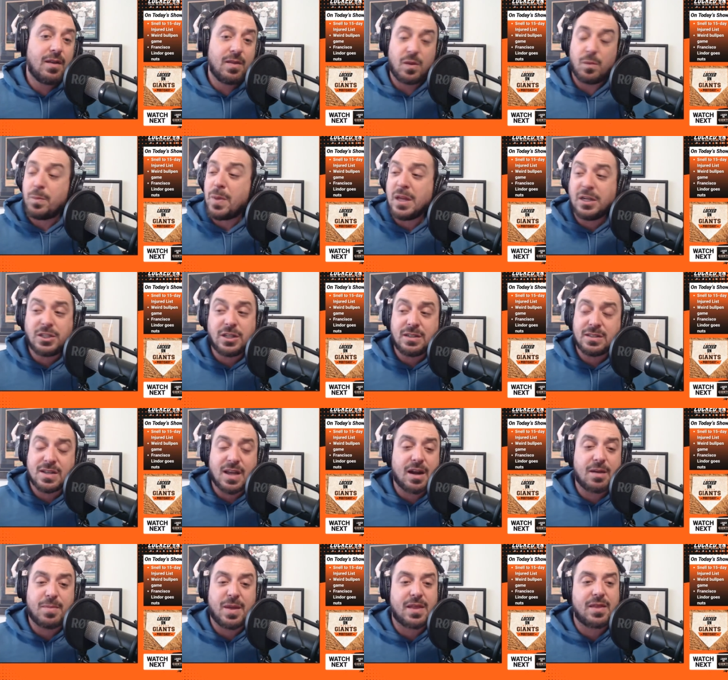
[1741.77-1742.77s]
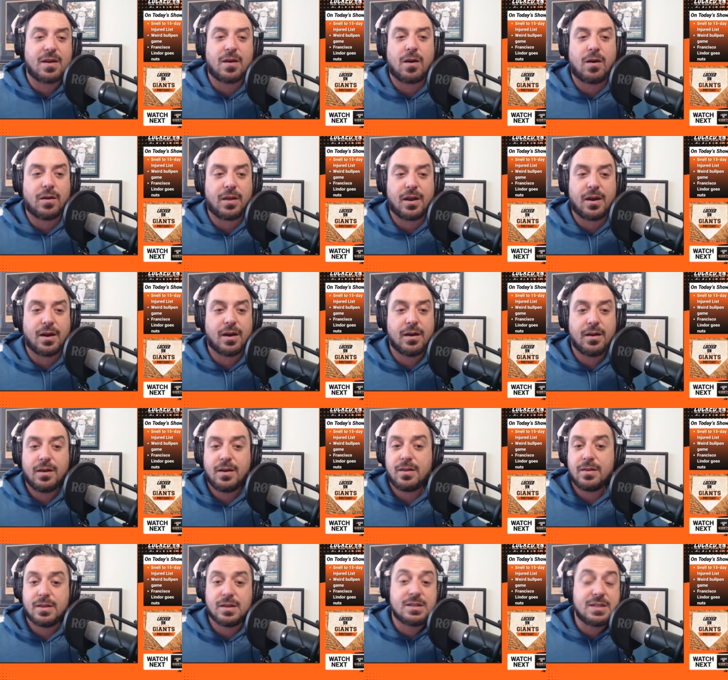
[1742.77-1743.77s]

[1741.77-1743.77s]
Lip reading: The pitching is going to be there all year. The